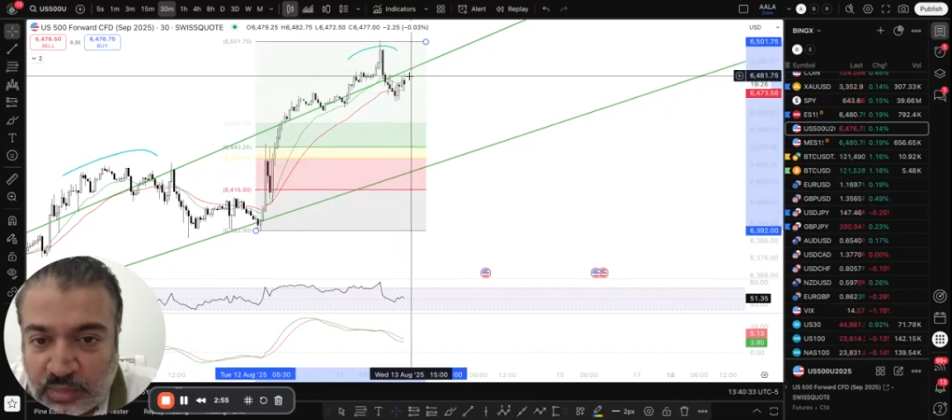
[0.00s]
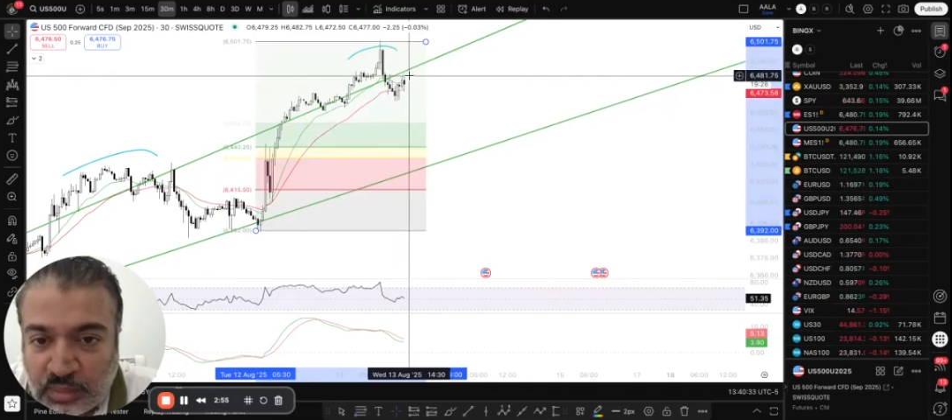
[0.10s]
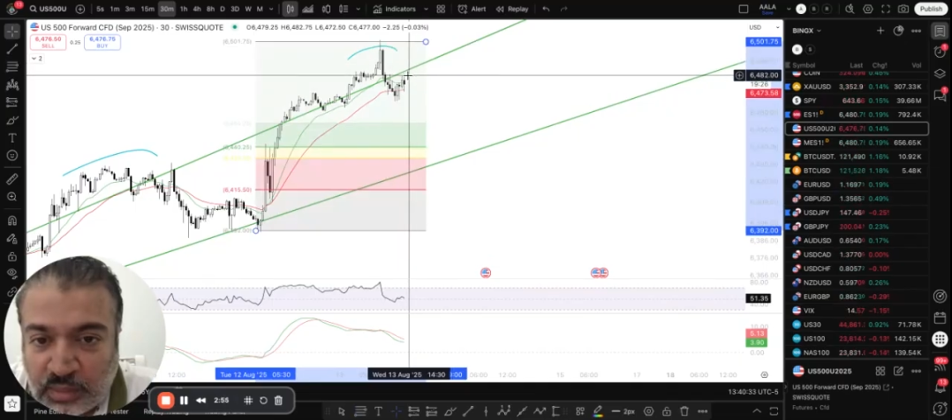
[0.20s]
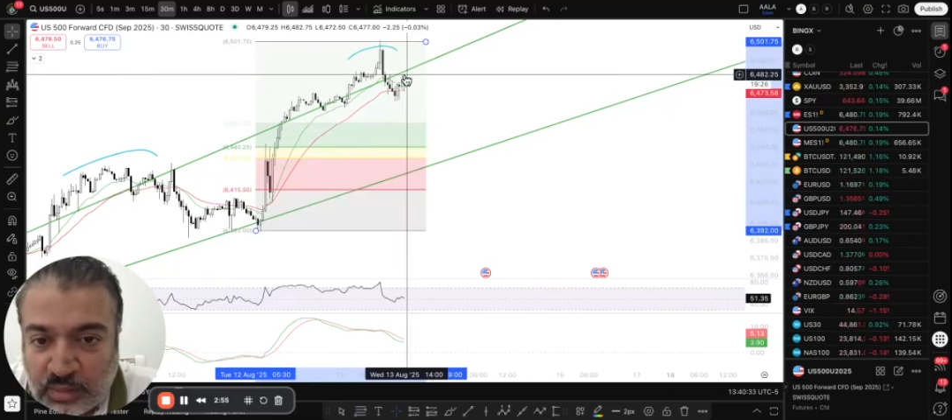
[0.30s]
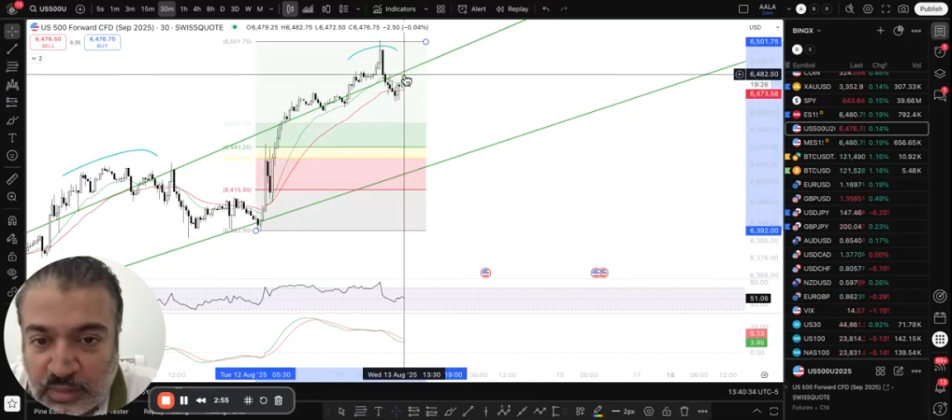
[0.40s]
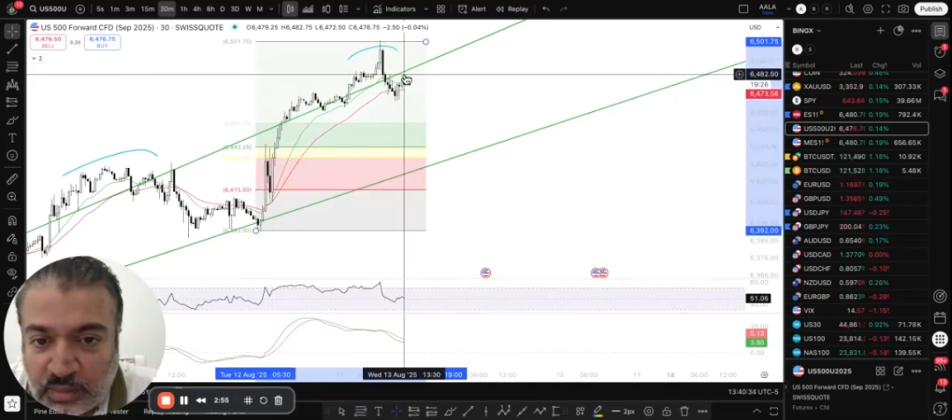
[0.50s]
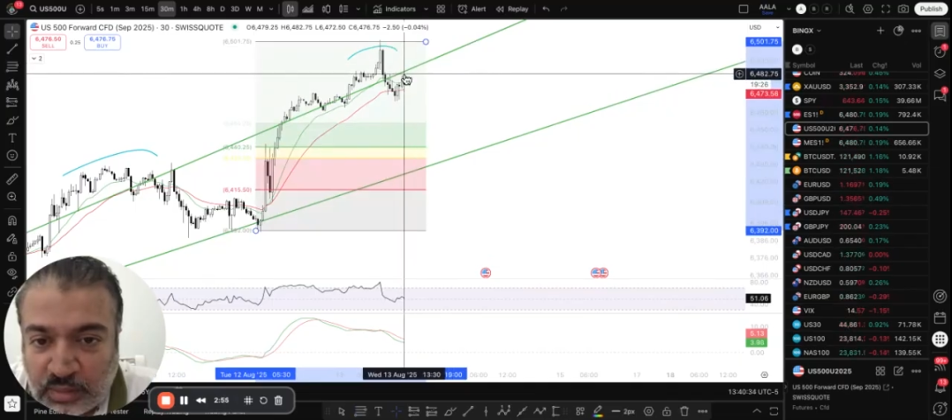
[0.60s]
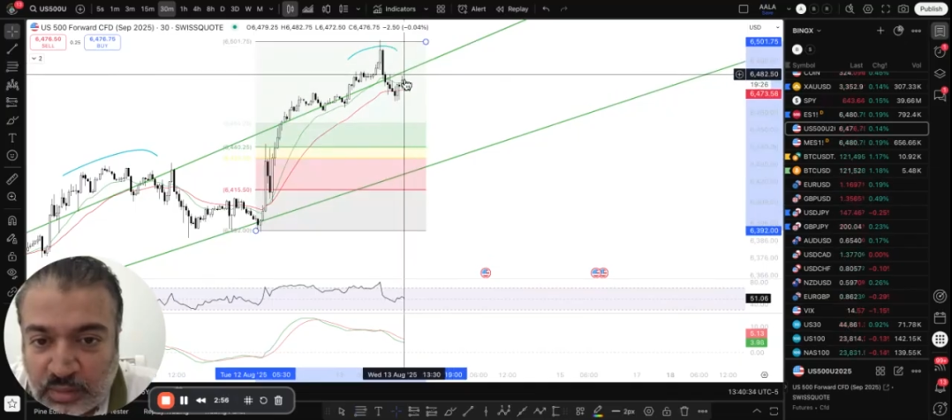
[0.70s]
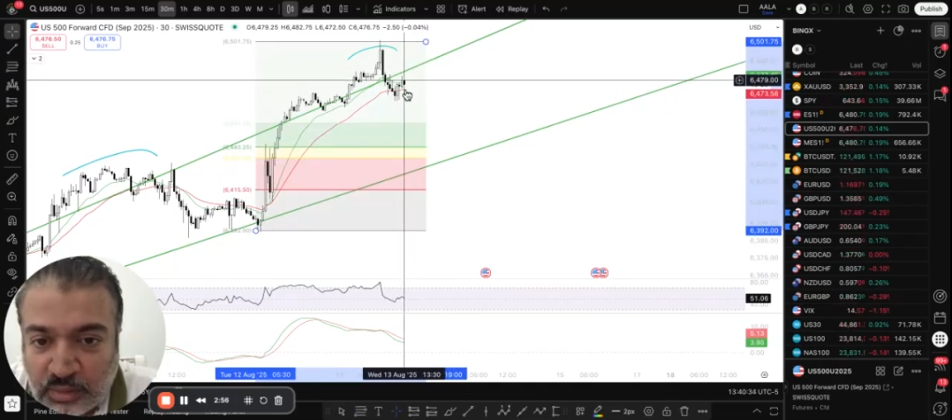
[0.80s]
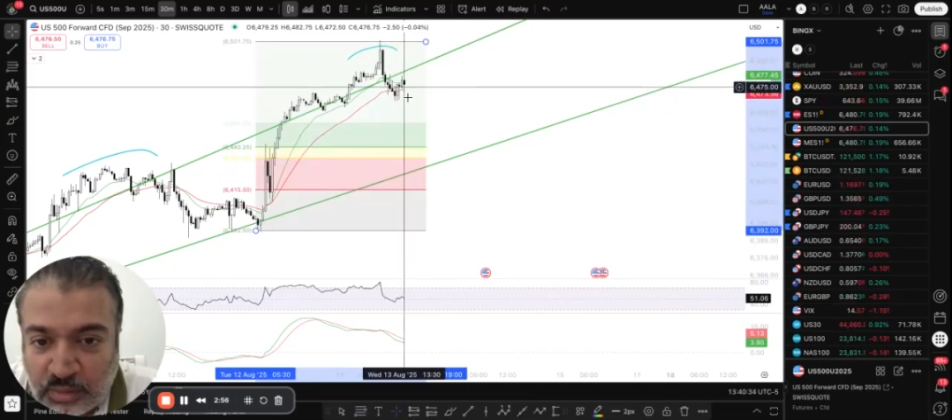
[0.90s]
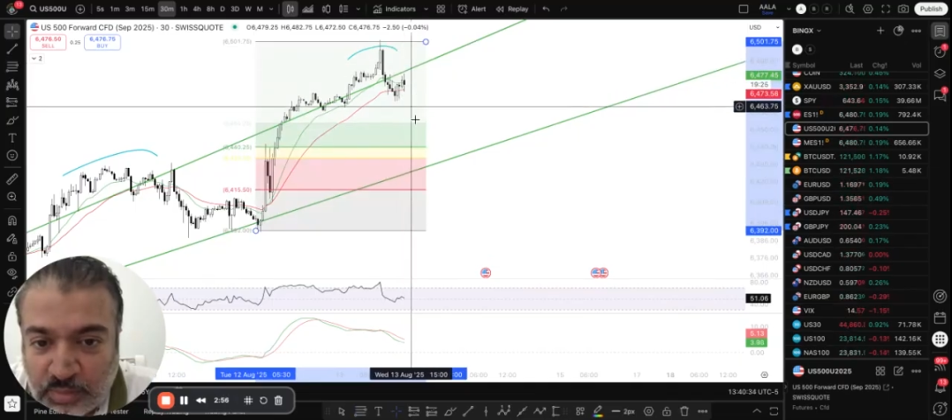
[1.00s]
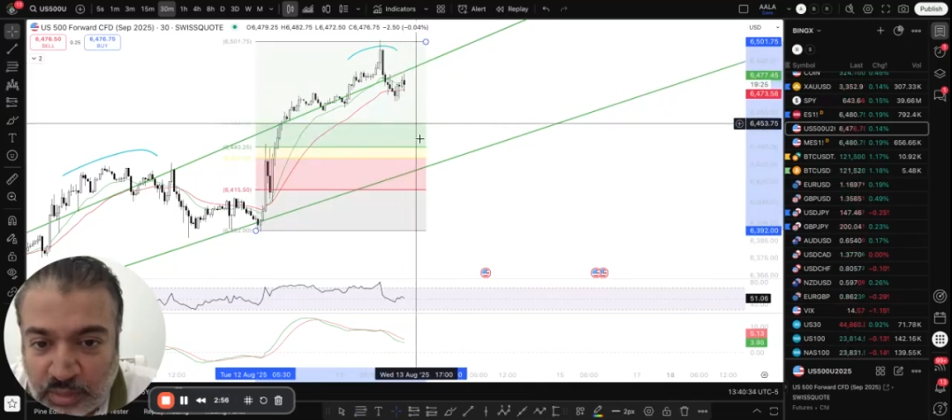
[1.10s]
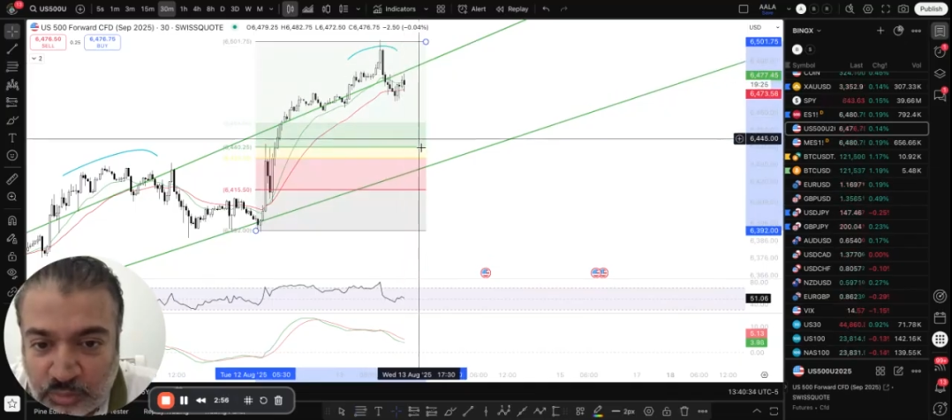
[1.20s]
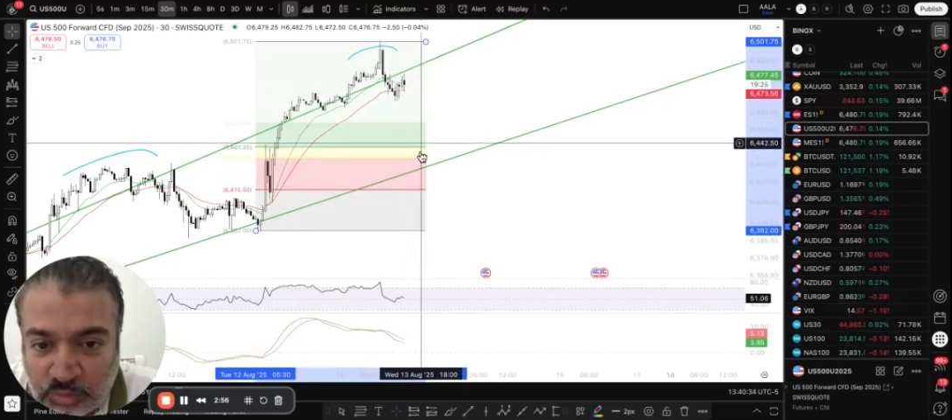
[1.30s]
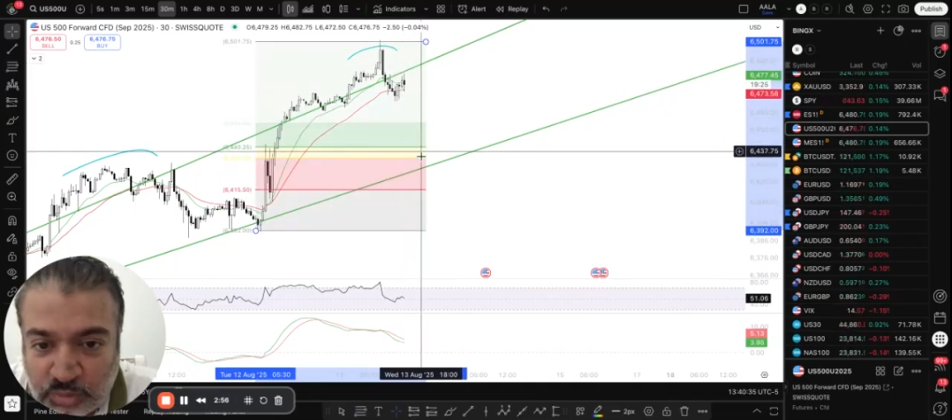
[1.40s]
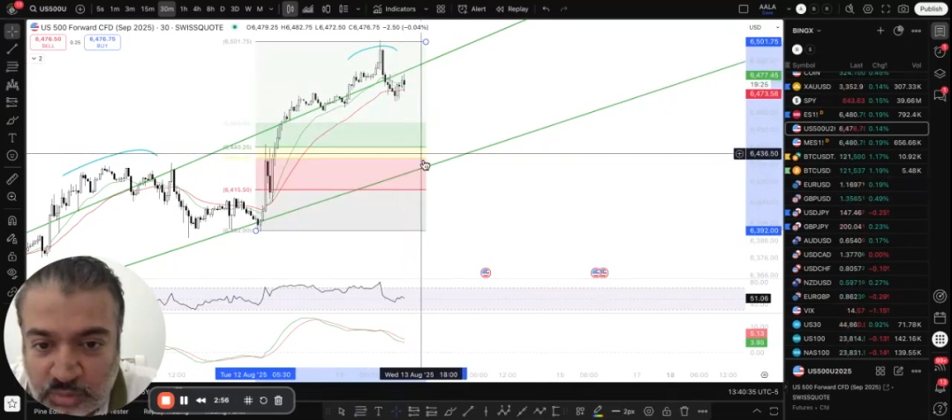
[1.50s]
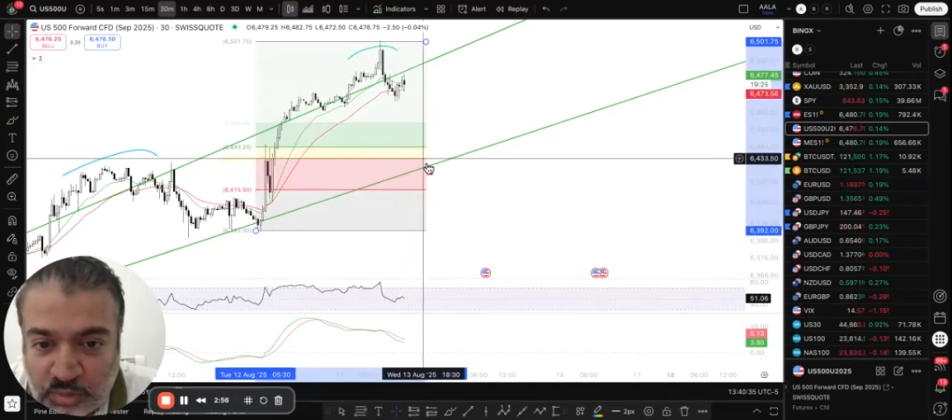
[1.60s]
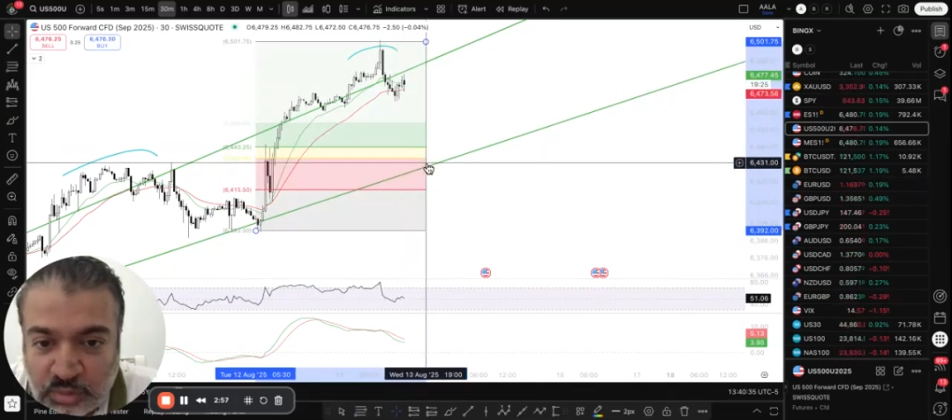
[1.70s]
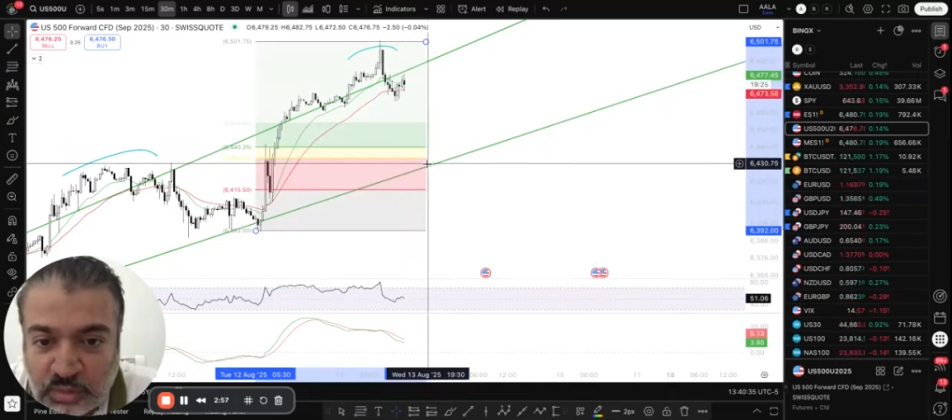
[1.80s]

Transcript: Enter here on a bounce,